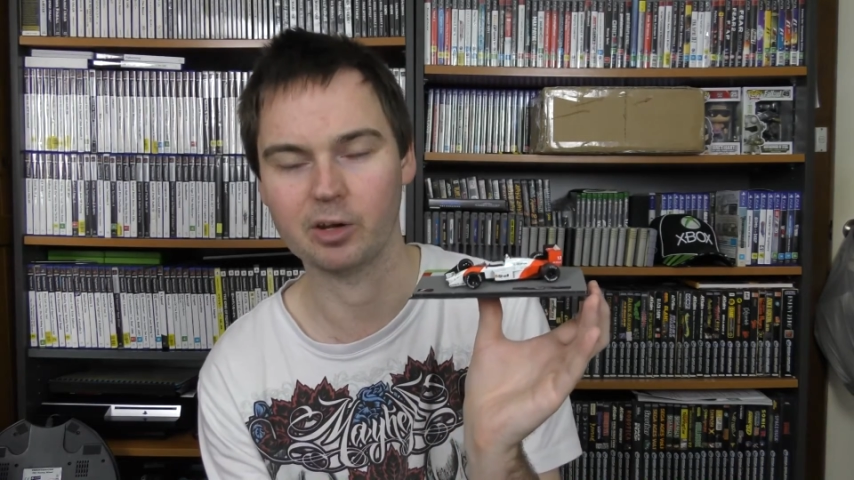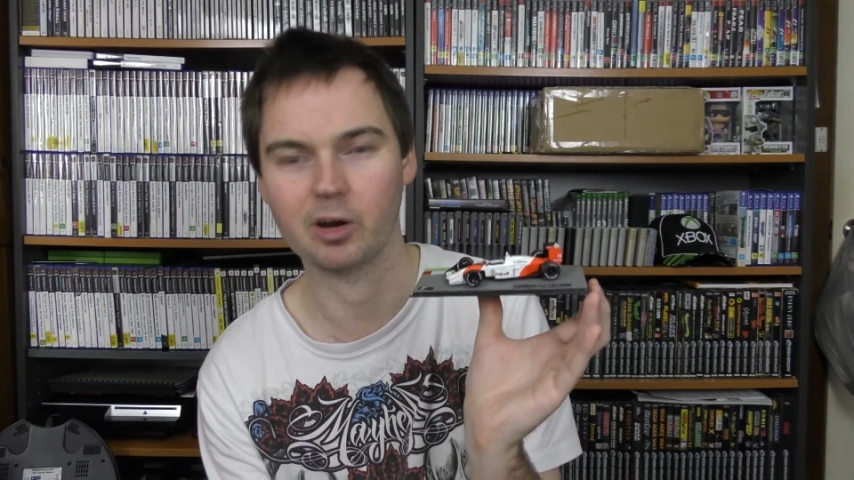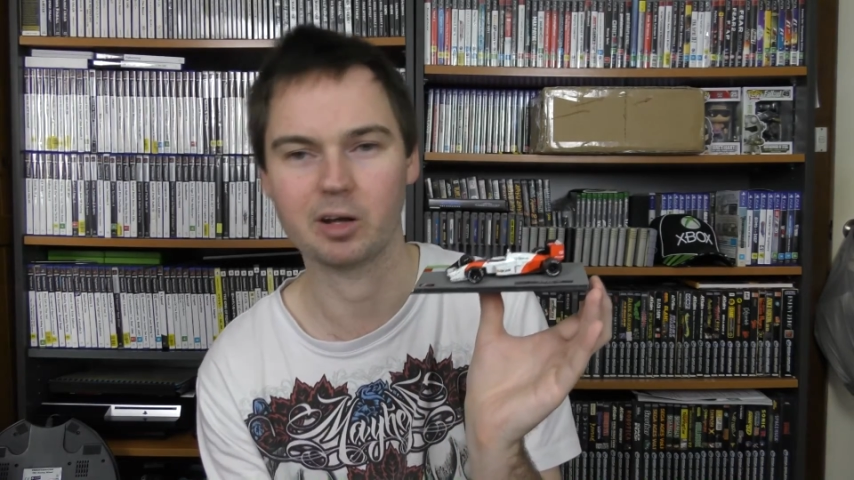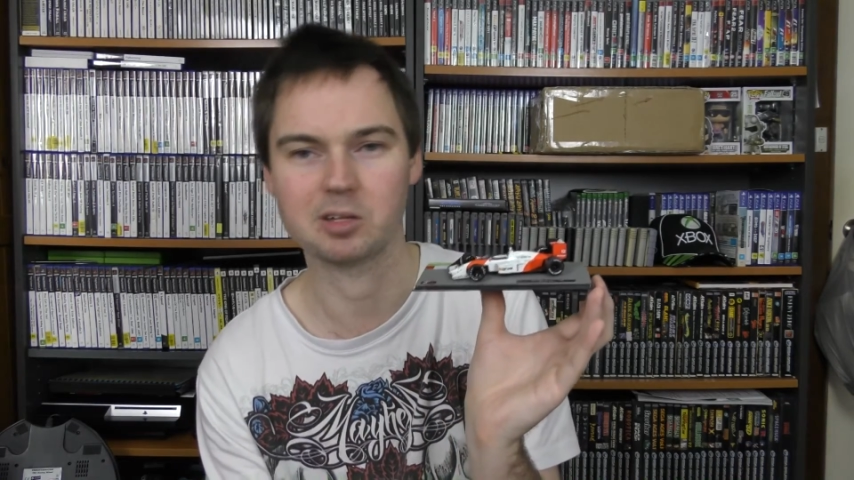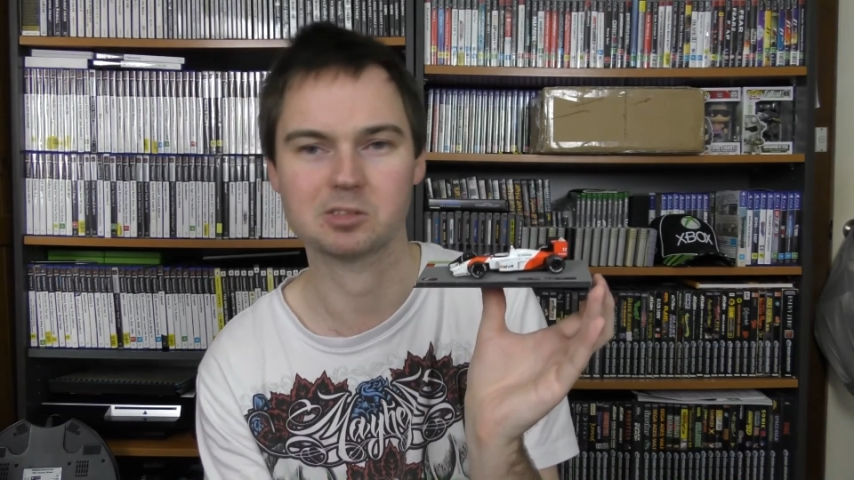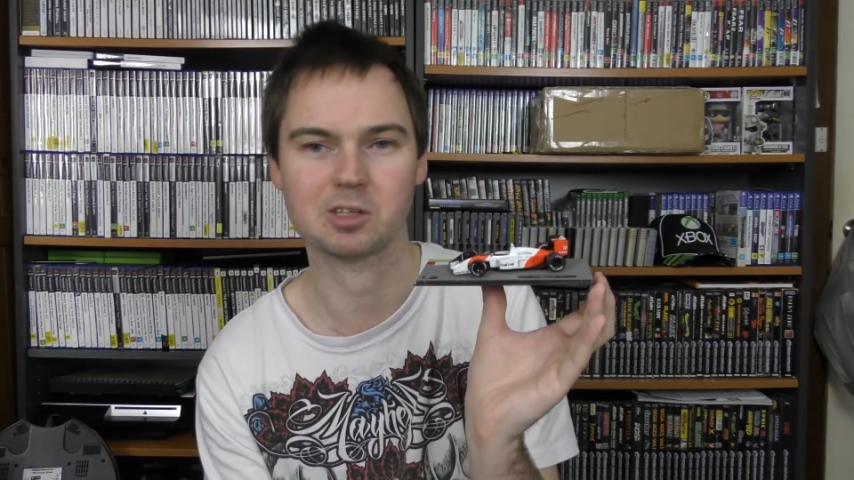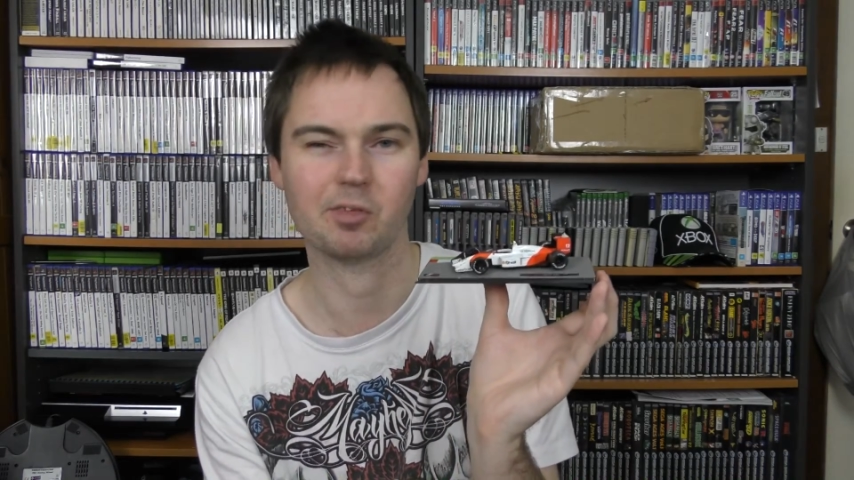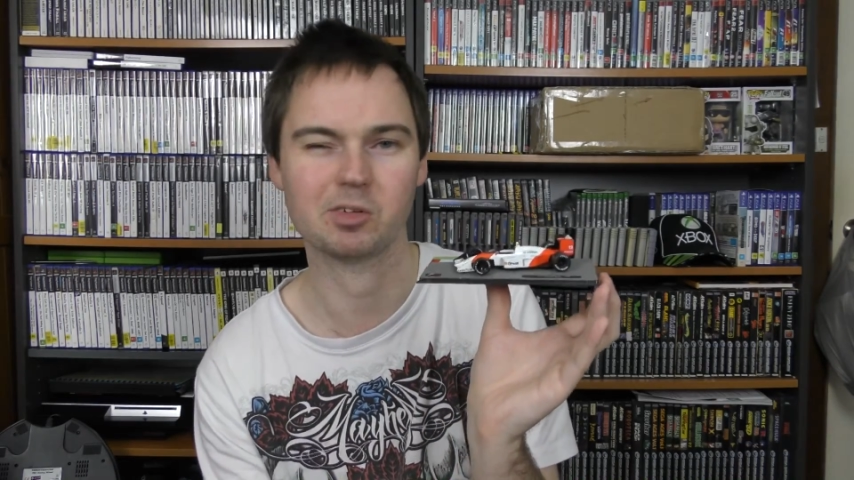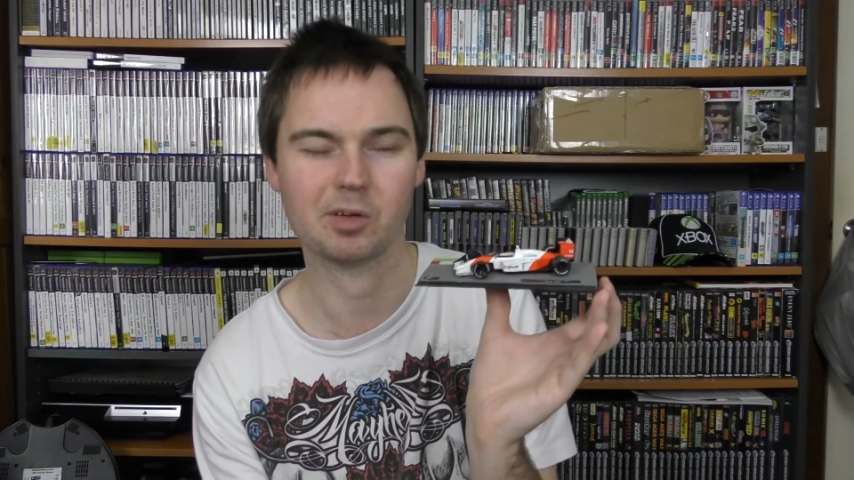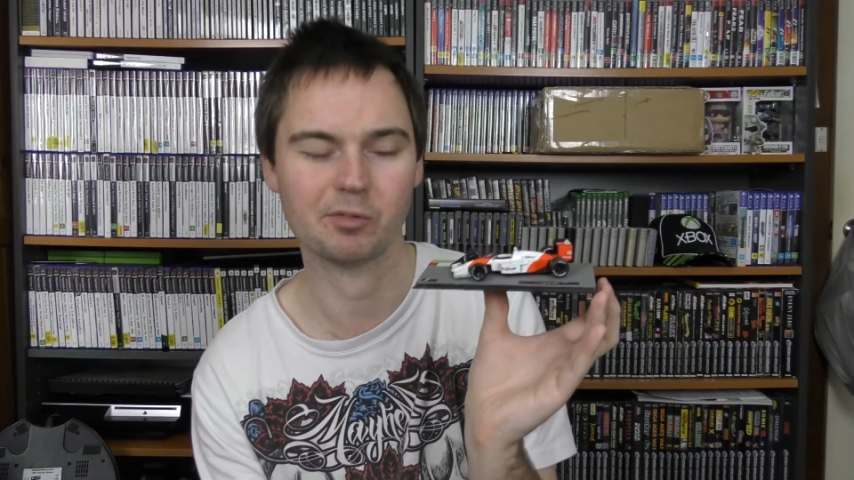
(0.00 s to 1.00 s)

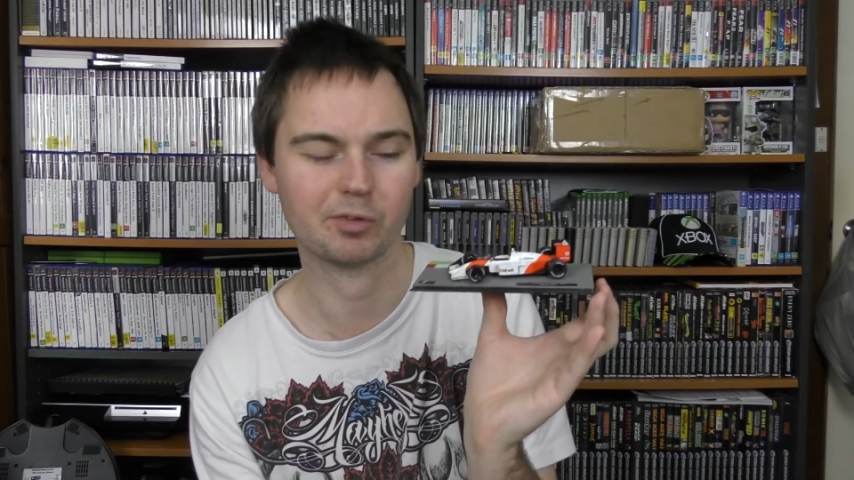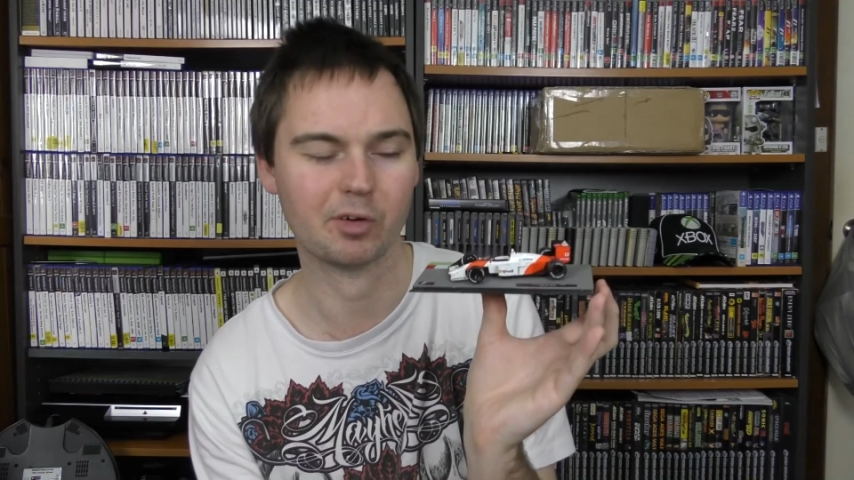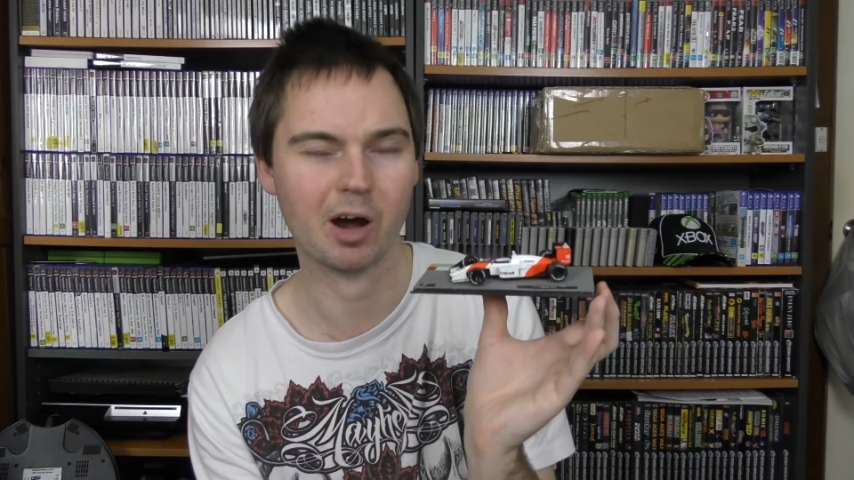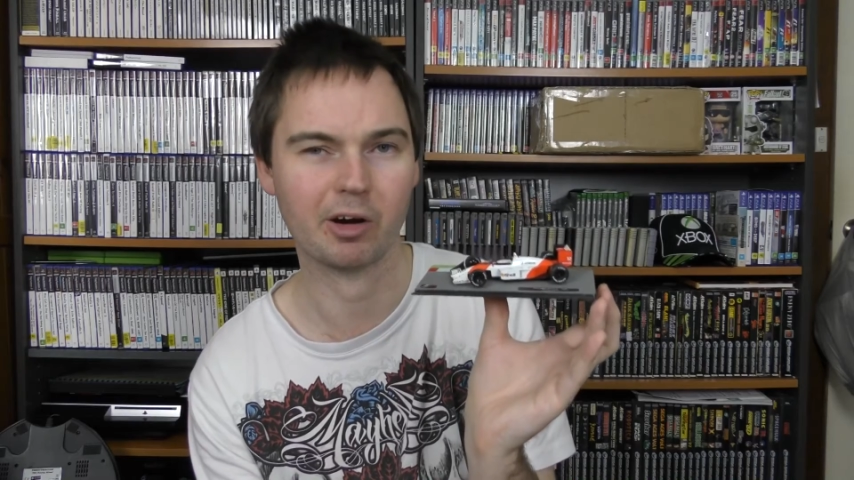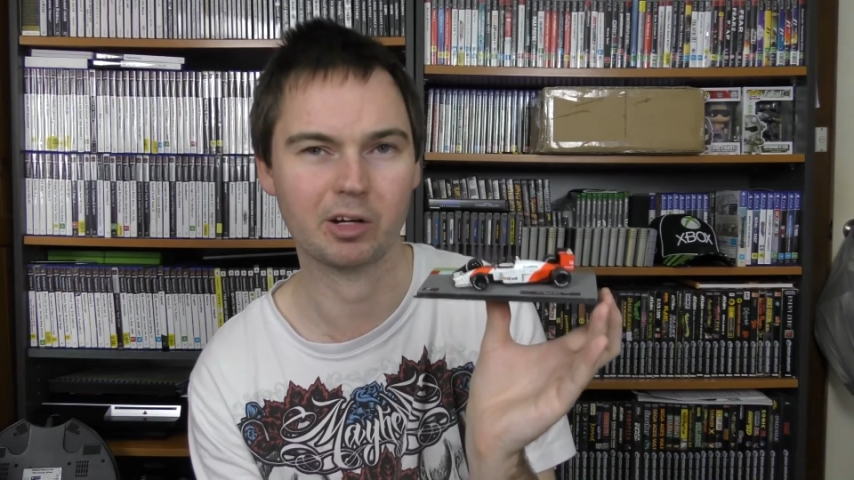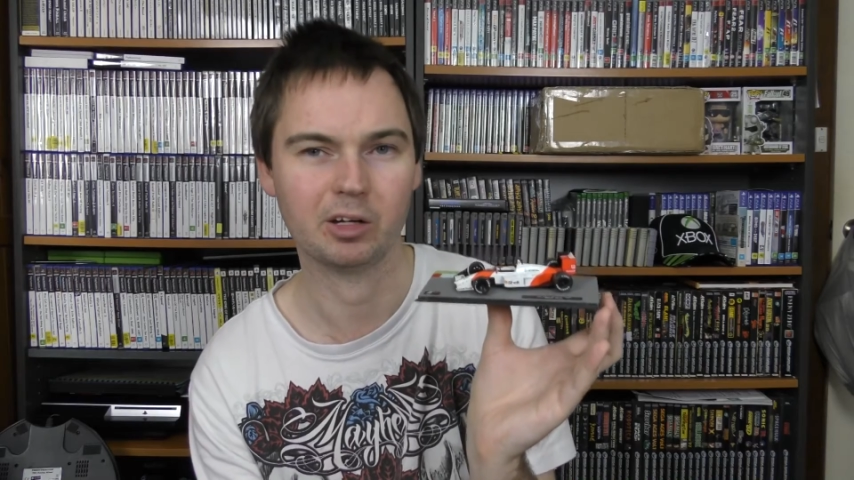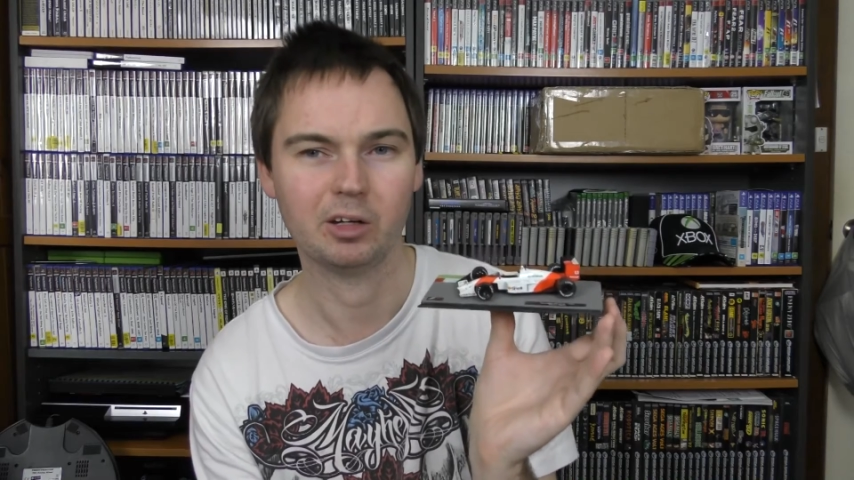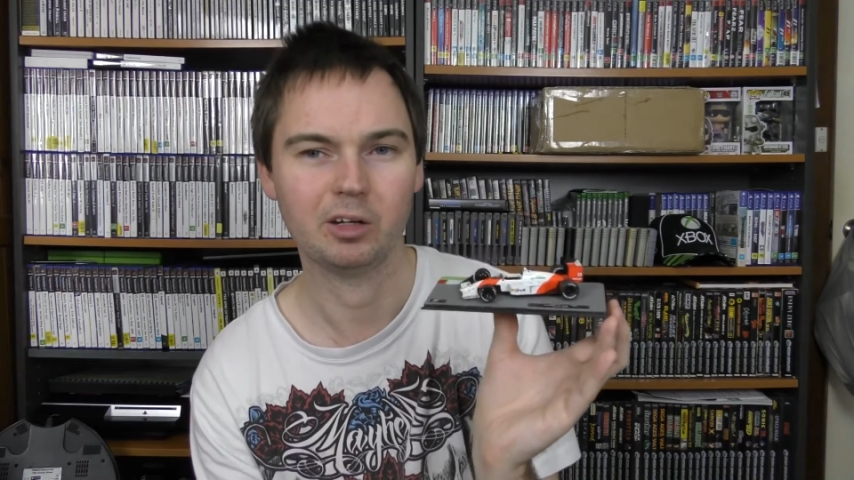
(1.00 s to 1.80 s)
1977 Ferrari,